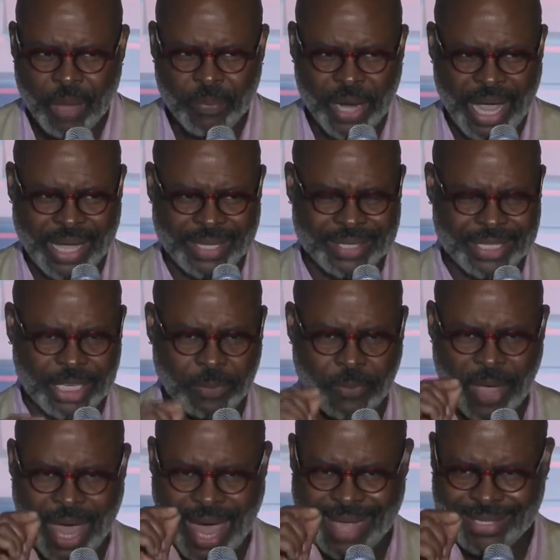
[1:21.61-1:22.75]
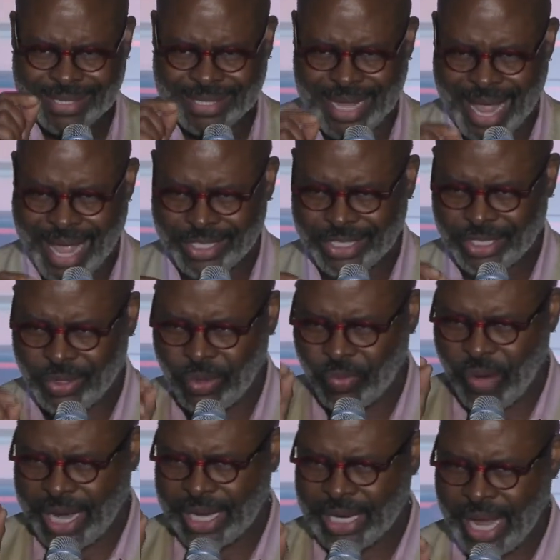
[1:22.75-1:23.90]
but I can see past that to
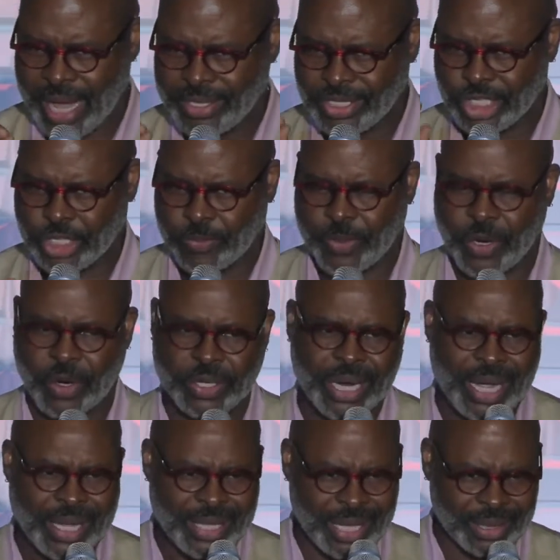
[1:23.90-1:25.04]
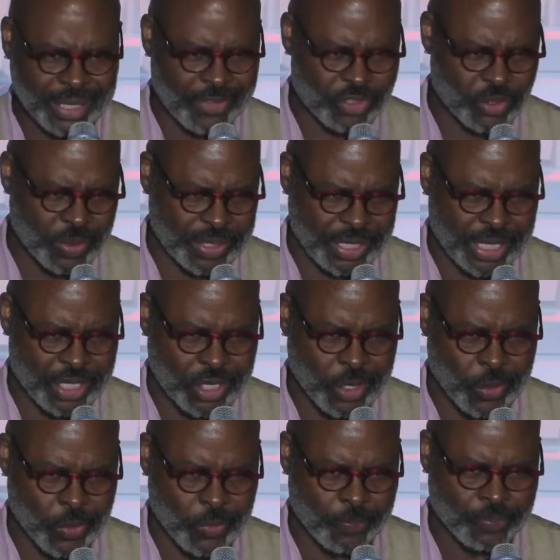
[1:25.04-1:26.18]
recognize the spirit that lives within
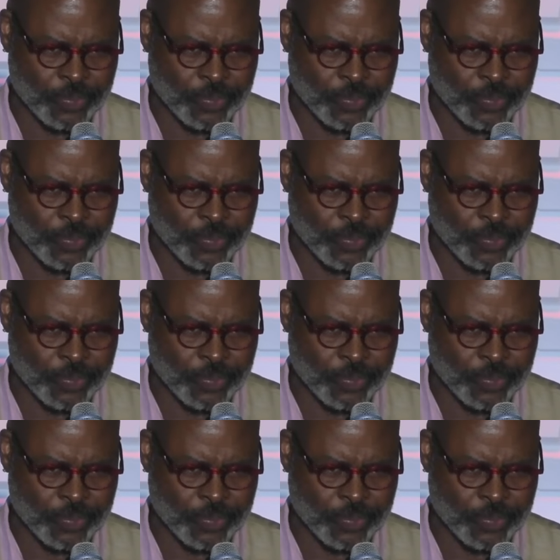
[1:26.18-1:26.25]
you.